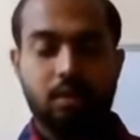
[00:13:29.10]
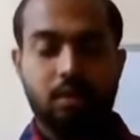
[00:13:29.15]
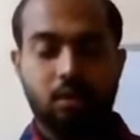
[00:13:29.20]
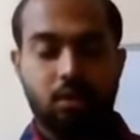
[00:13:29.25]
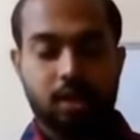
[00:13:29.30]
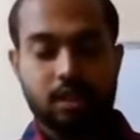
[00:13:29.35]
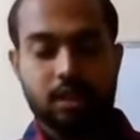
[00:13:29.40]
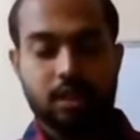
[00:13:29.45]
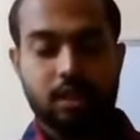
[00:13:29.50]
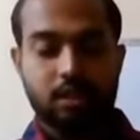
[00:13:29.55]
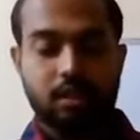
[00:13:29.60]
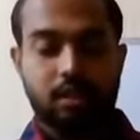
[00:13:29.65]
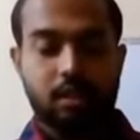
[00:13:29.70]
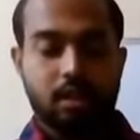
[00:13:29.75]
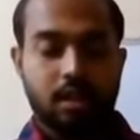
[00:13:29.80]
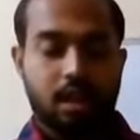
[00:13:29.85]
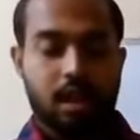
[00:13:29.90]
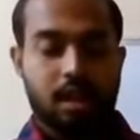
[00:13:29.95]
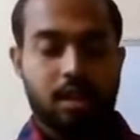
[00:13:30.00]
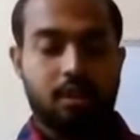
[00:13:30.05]
location,
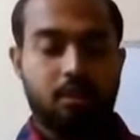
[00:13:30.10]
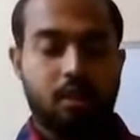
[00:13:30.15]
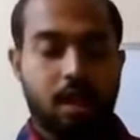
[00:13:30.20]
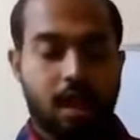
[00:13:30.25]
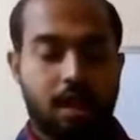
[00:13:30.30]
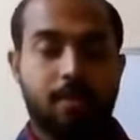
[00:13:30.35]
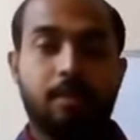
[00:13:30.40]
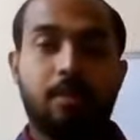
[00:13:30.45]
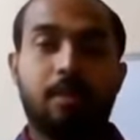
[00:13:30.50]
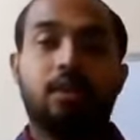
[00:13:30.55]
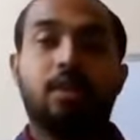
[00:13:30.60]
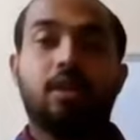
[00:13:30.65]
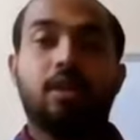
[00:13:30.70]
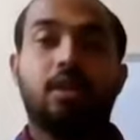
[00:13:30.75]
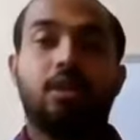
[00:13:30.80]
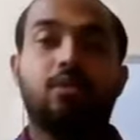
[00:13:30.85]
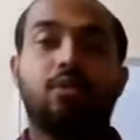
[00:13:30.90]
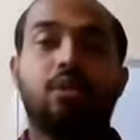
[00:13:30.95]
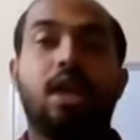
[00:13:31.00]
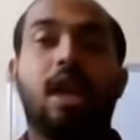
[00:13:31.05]
and you
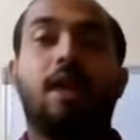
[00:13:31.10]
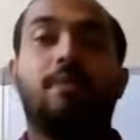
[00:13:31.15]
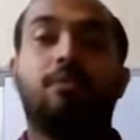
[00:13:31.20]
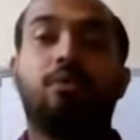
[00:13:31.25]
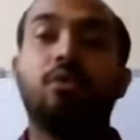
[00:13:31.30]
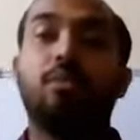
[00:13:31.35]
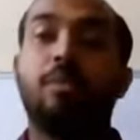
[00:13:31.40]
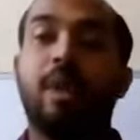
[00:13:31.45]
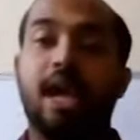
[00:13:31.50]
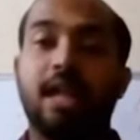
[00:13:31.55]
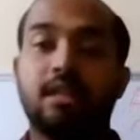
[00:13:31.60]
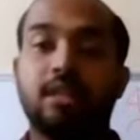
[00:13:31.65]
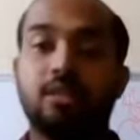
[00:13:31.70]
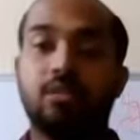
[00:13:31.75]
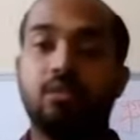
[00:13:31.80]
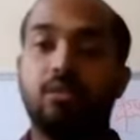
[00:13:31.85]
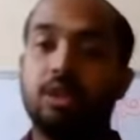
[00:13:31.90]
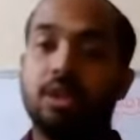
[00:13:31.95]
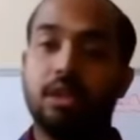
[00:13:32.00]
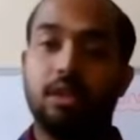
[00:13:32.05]
will have to match
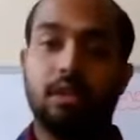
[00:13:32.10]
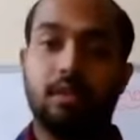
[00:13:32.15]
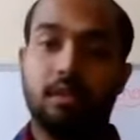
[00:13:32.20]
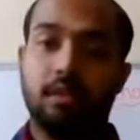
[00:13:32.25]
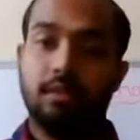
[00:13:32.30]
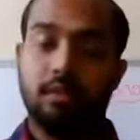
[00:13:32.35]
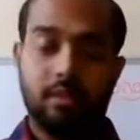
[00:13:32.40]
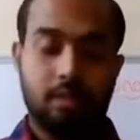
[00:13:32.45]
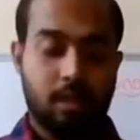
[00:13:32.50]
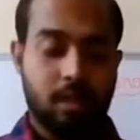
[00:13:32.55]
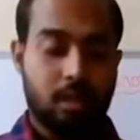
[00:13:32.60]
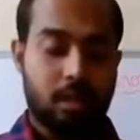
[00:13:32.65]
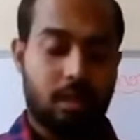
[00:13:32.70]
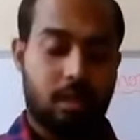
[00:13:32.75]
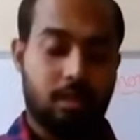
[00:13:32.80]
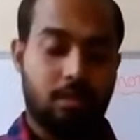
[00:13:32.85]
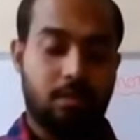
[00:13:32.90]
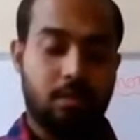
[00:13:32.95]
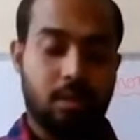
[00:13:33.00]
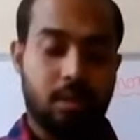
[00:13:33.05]
with
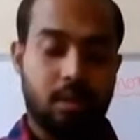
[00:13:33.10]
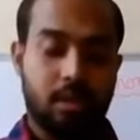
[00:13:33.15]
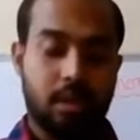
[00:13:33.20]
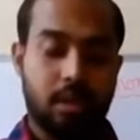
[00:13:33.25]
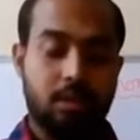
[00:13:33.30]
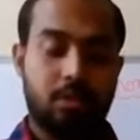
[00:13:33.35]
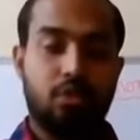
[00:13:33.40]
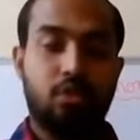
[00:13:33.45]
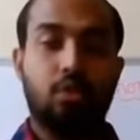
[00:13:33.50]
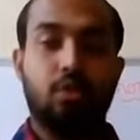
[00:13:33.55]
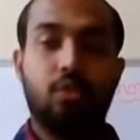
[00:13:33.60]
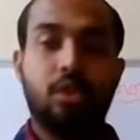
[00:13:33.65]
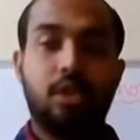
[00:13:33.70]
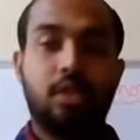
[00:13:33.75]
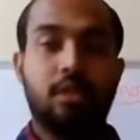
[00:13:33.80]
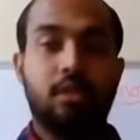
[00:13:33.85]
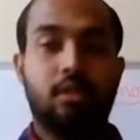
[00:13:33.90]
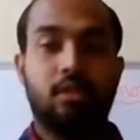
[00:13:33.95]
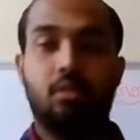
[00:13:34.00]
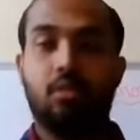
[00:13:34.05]
the
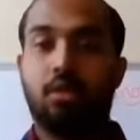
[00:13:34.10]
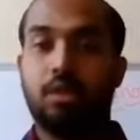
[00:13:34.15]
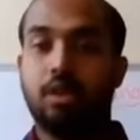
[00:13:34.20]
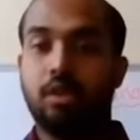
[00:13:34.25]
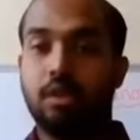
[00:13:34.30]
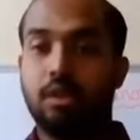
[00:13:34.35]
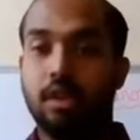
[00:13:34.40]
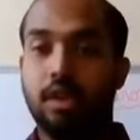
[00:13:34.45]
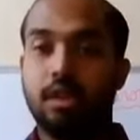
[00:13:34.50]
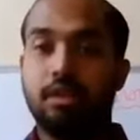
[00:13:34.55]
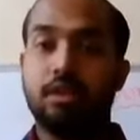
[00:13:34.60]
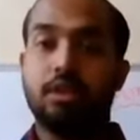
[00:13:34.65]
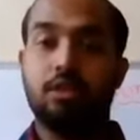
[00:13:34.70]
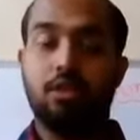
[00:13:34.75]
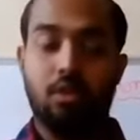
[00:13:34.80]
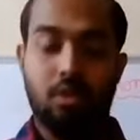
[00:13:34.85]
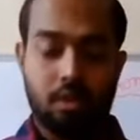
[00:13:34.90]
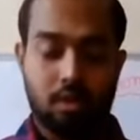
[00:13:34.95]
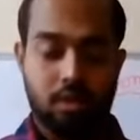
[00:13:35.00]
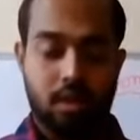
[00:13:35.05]
institute with its
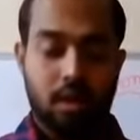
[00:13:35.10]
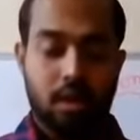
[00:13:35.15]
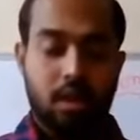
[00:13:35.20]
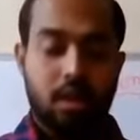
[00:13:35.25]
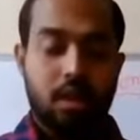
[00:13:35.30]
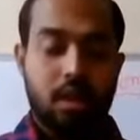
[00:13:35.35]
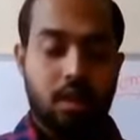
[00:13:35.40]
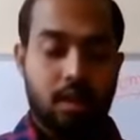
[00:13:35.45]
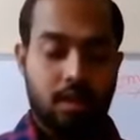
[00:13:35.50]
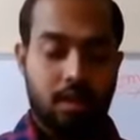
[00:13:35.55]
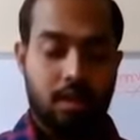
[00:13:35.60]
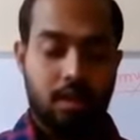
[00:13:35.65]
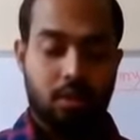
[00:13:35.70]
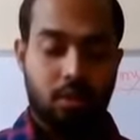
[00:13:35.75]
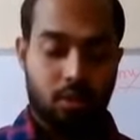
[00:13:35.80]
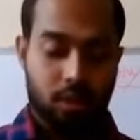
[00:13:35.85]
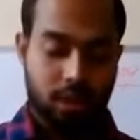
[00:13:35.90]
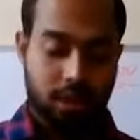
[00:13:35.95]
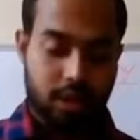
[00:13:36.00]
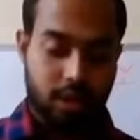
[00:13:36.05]

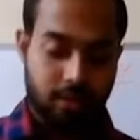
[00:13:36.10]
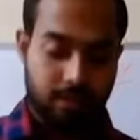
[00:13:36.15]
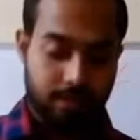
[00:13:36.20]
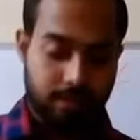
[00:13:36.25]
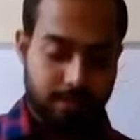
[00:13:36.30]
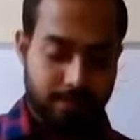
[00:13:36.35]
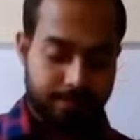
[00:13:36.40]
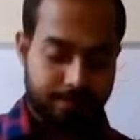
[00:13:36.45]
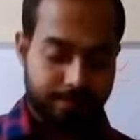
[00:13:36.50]
location.